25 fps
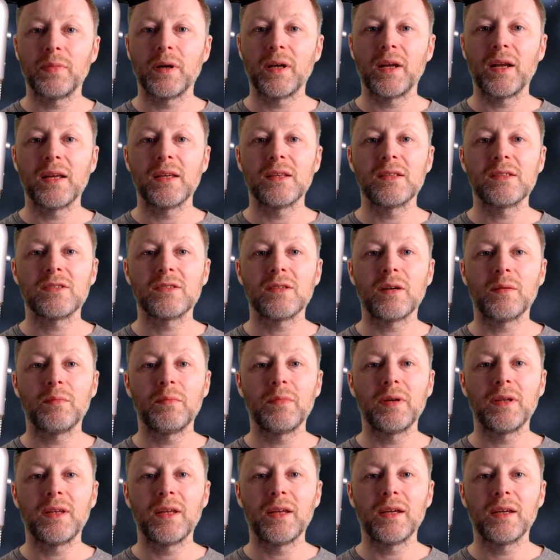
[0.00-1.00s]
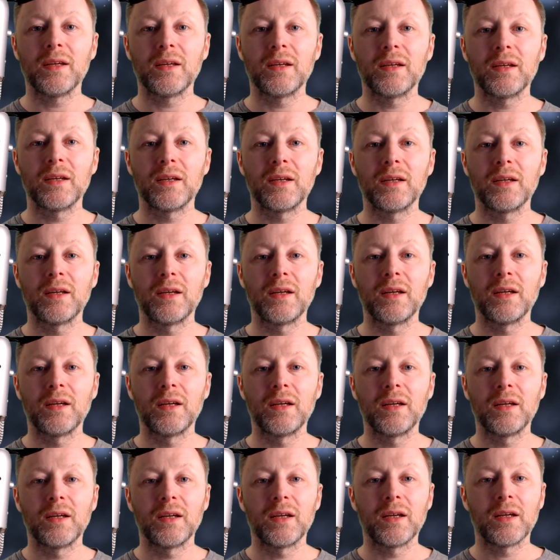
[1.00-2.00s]
But then somebody,
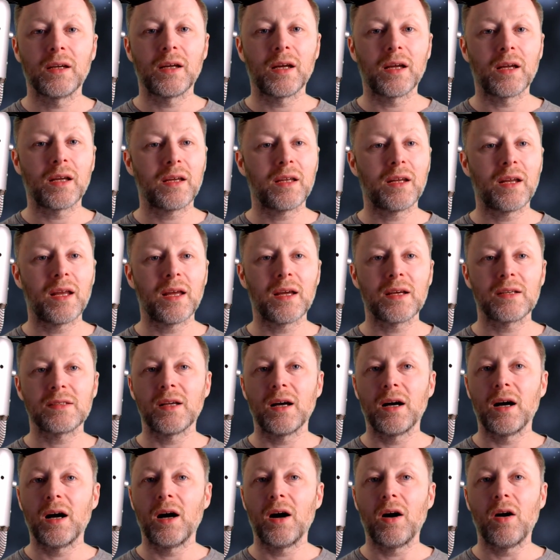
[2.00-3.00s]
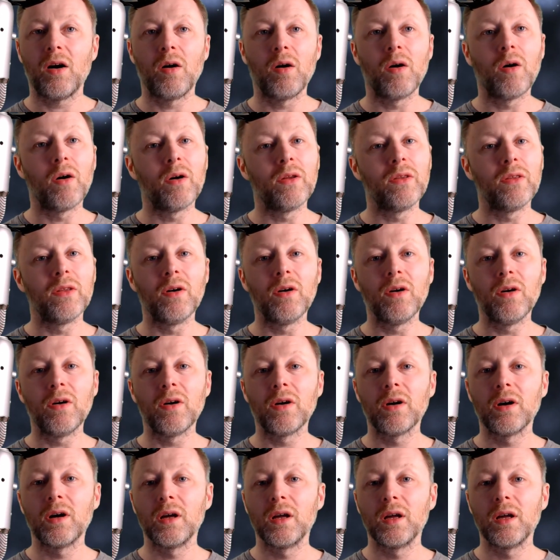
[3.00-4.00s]
and Craig's like, oh
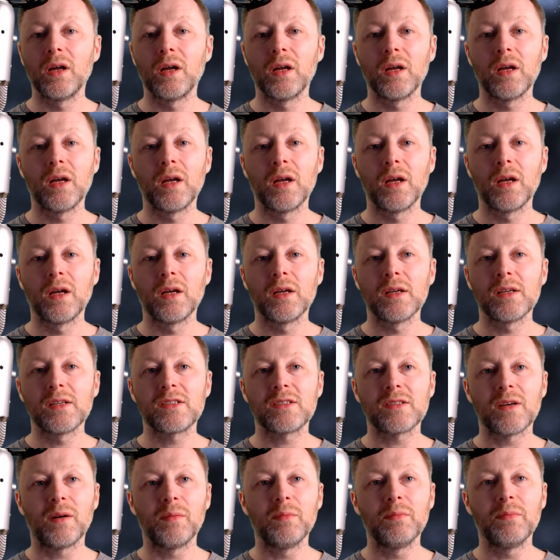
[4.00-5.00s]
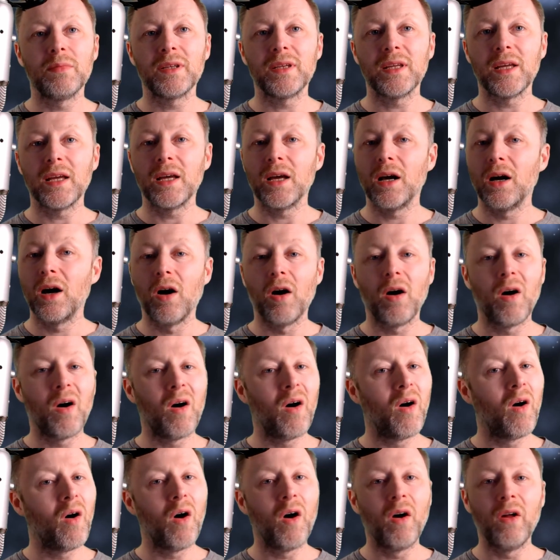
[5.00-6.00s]
no. Somebody,
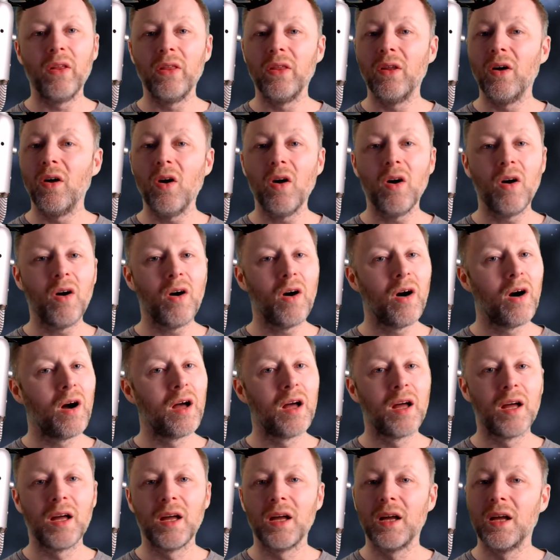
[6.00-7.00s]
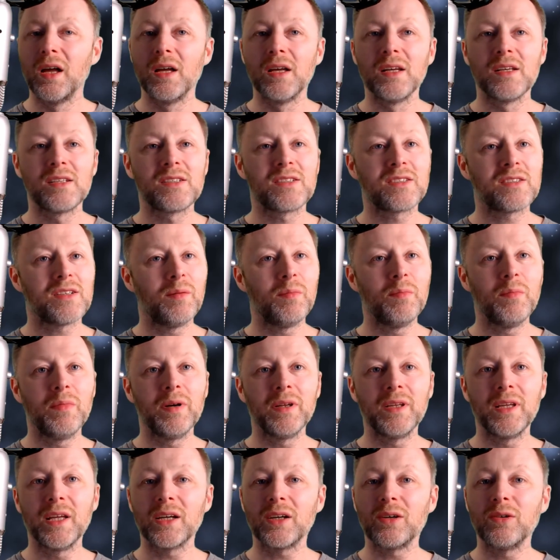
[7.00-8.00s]
oh no.
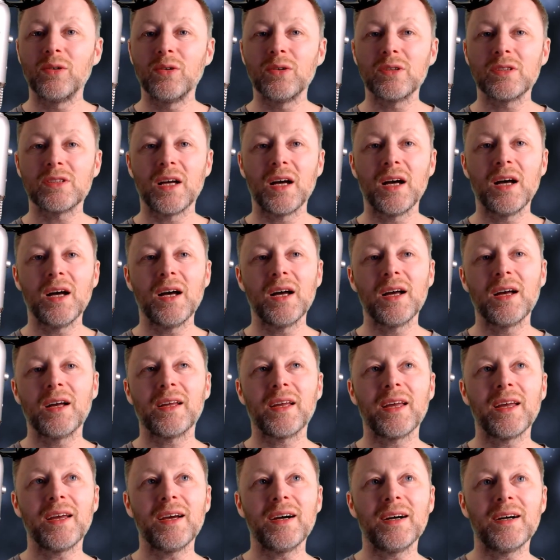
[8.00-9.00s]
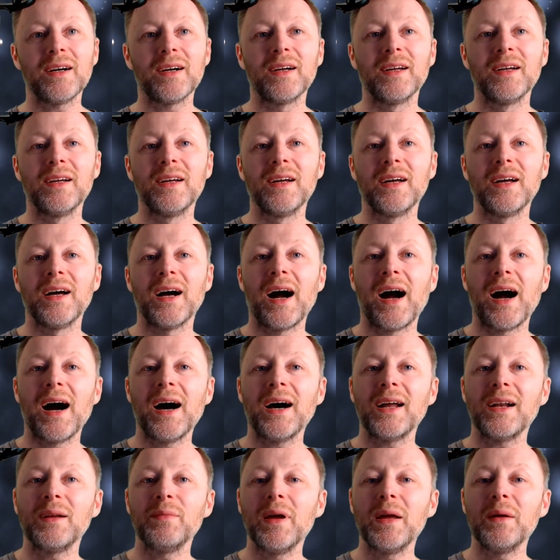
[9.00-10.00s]
Somebody goes like, here,
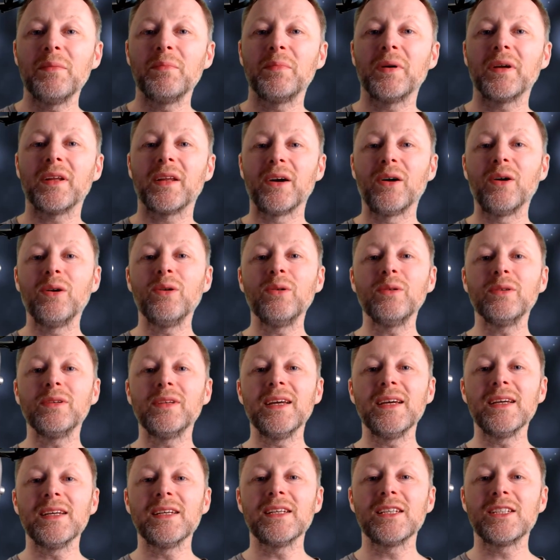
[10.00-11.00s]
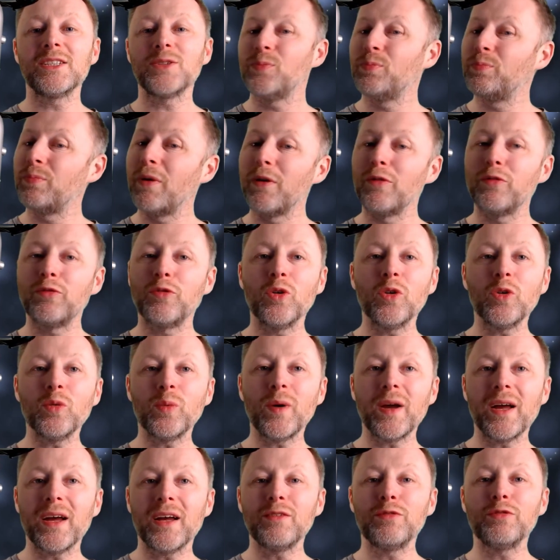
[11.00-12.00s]
I remember the old days
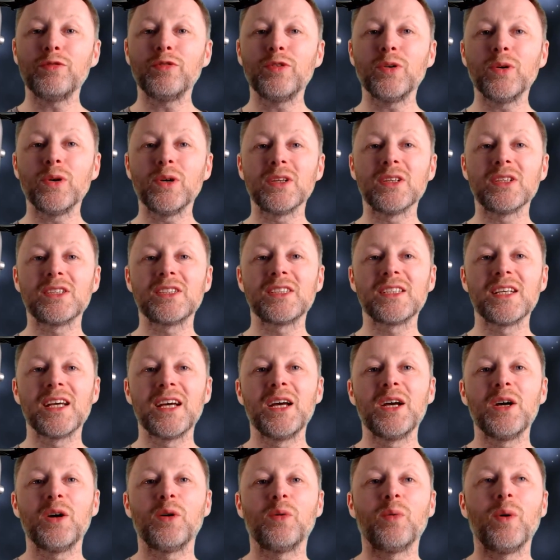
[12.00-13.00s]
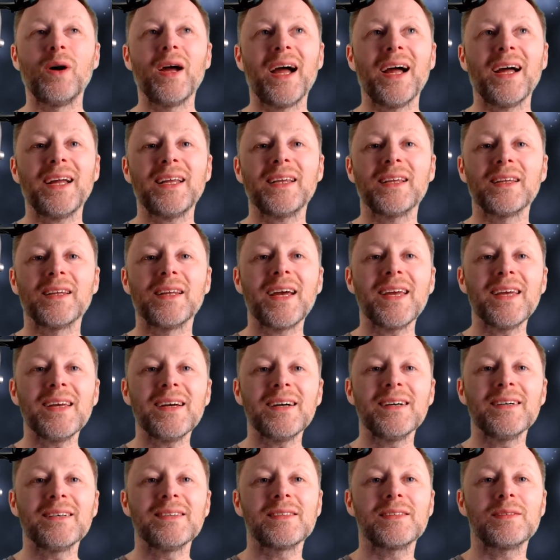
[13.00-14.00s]
before we had phones. We had
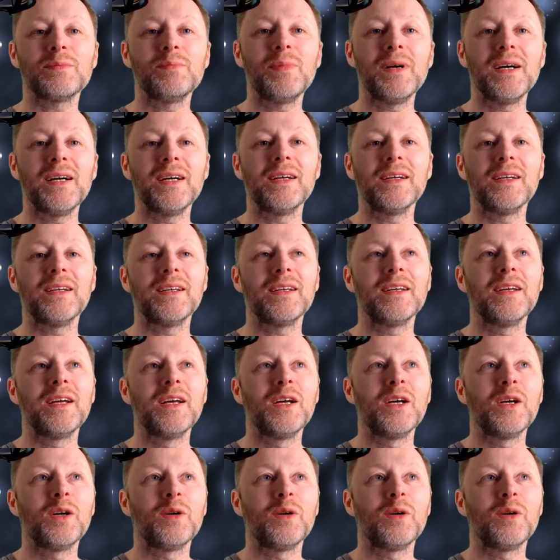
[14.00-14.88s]
lighters, man.